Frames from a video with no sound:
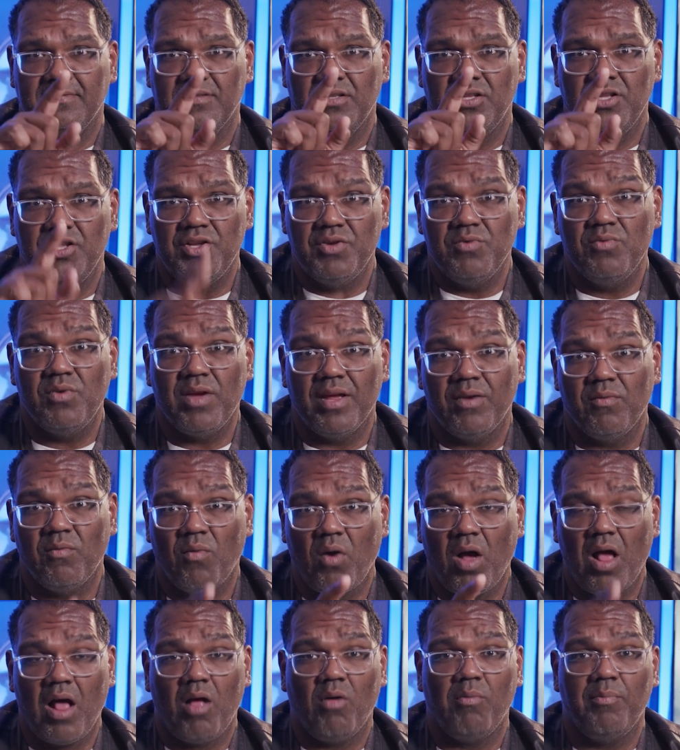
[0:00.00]
You
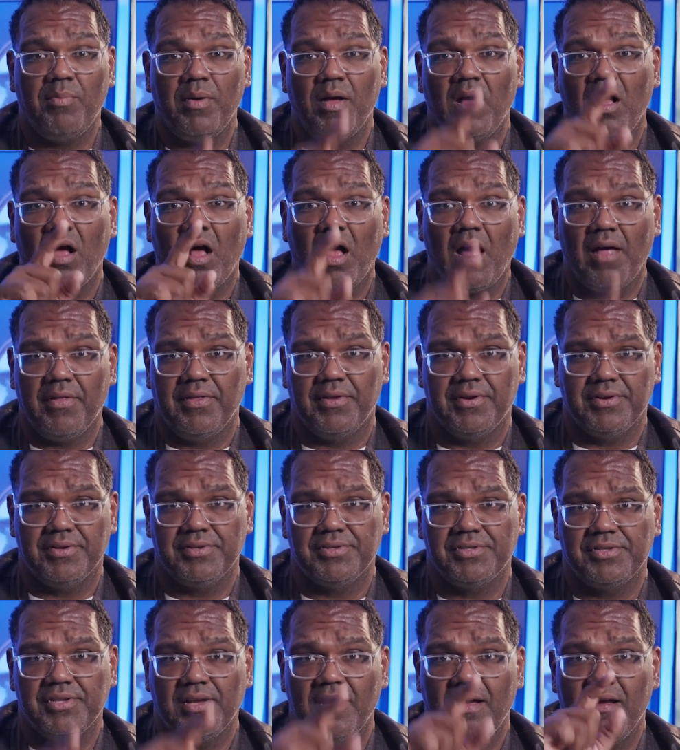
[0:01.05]
can help
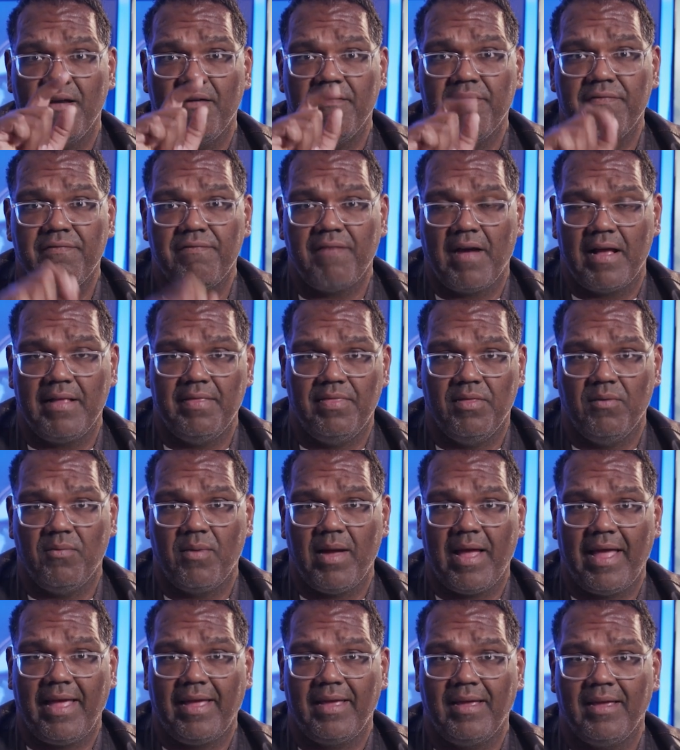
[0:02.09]
others find the
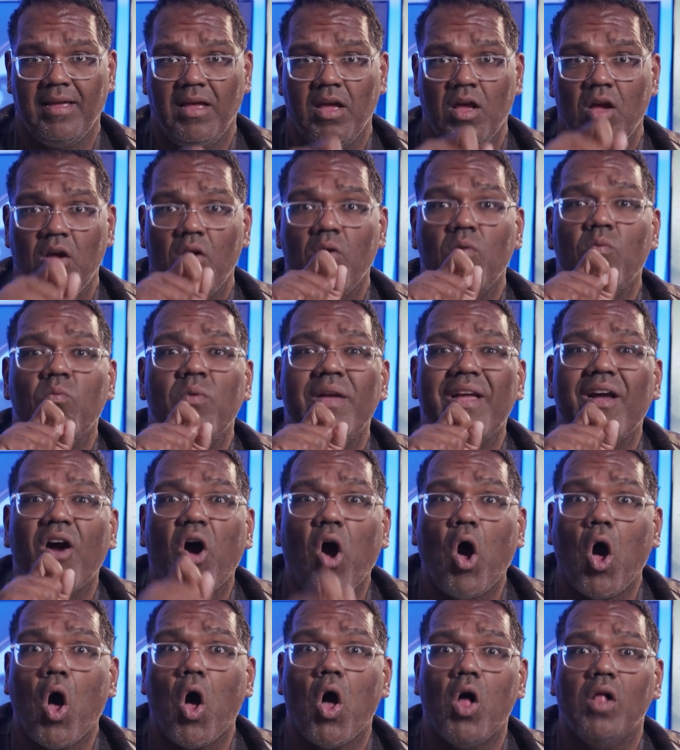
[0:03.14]
way. We
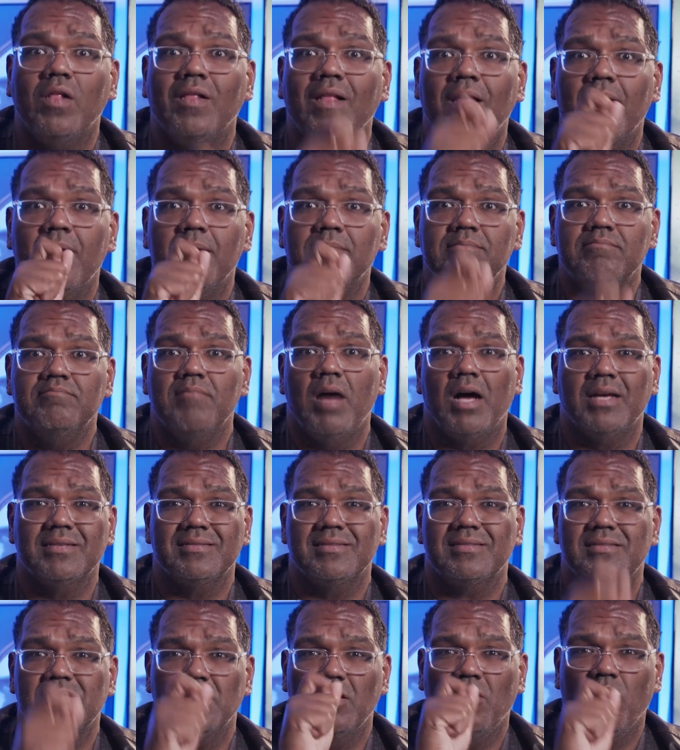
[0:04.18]
all
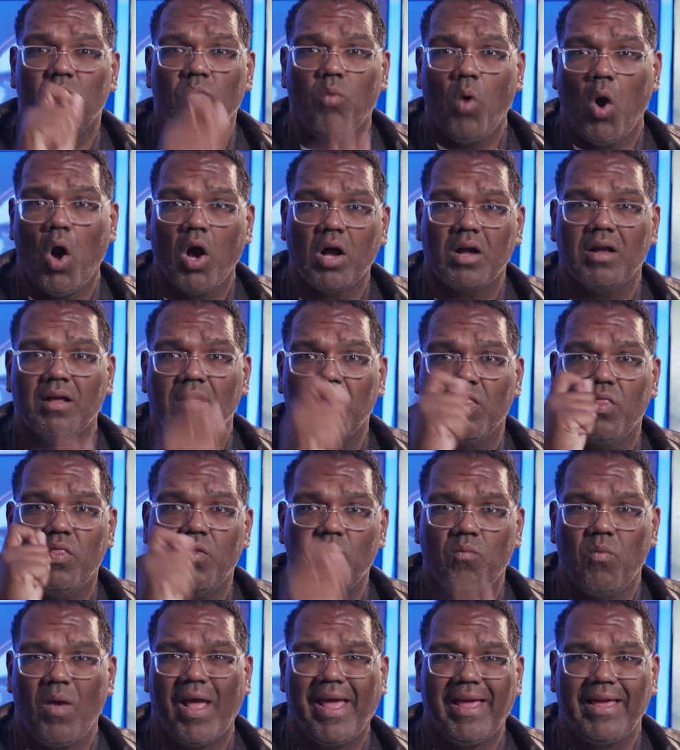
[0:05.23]
must walk the
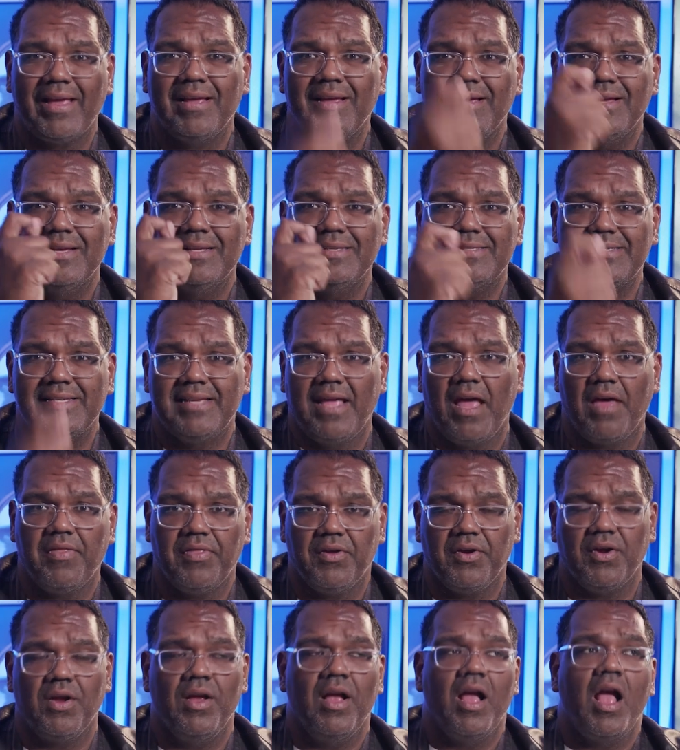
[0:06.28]
way
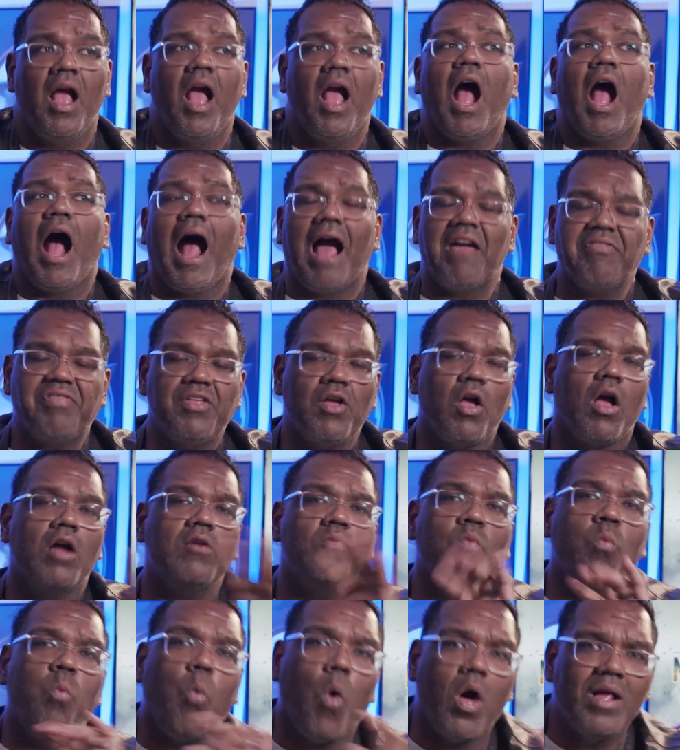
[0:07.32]
together. I think
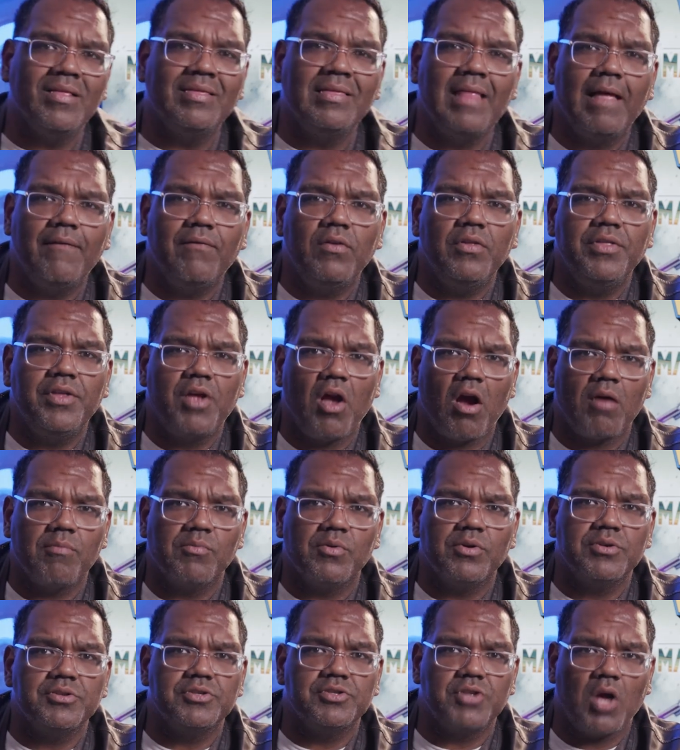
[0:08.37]
on one level, the
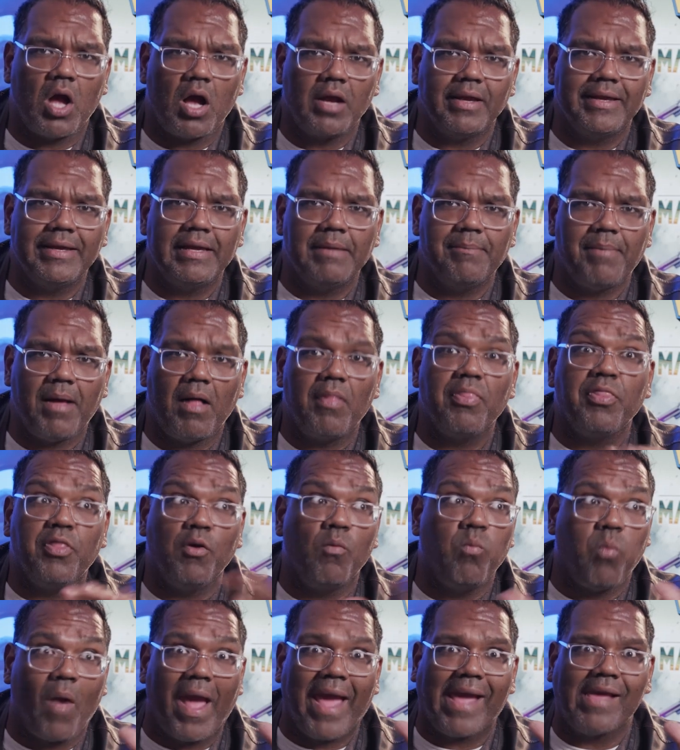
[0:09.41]
armorer is talking about the
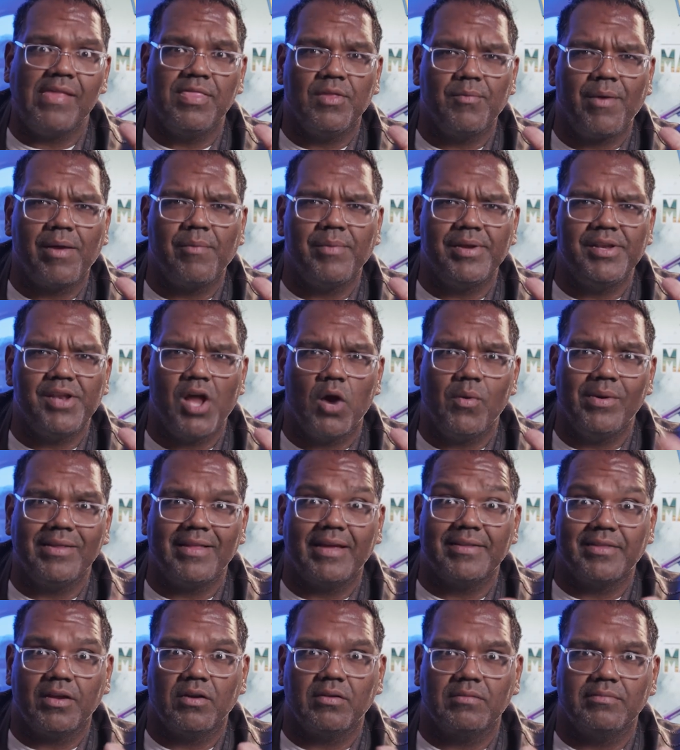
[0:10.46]
way we know it,
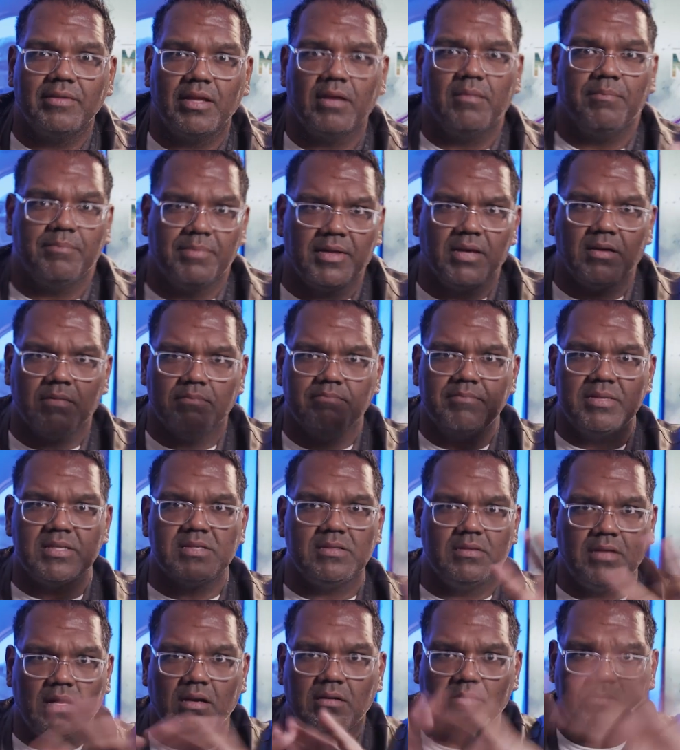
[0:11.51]
like
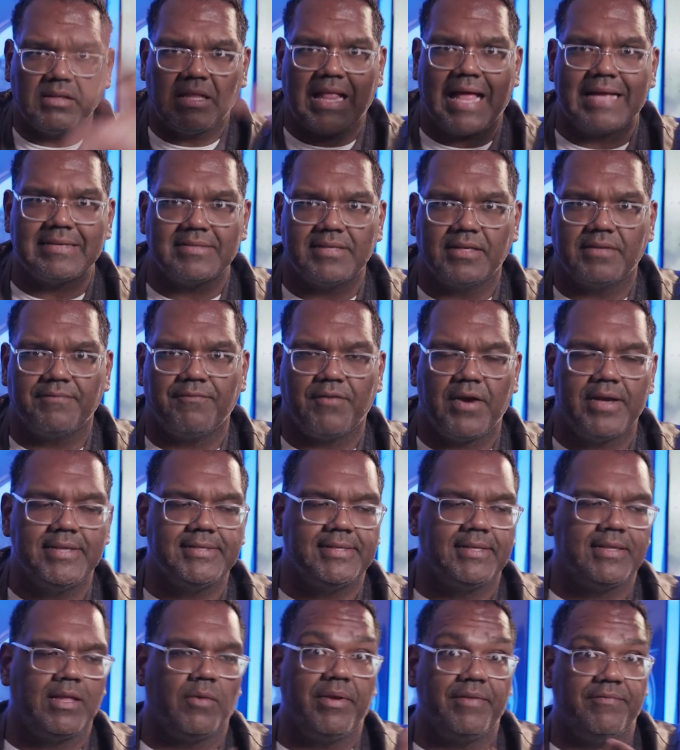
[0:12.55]
their classic
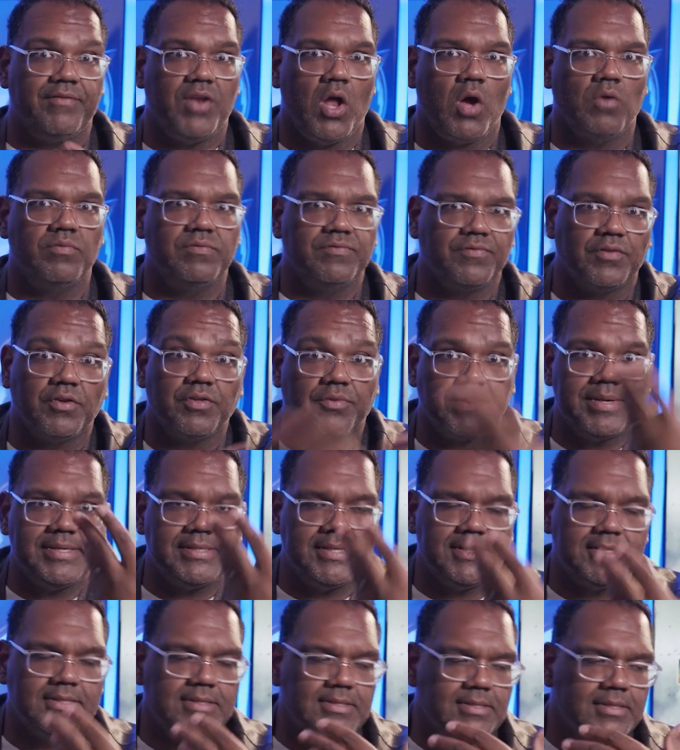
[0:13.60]
phrasing that we've known for three
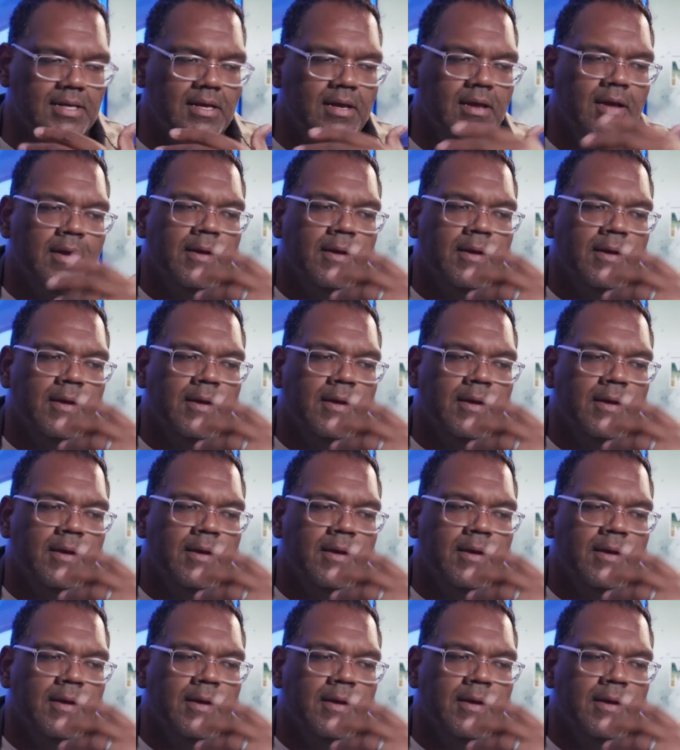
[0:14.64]
seasons.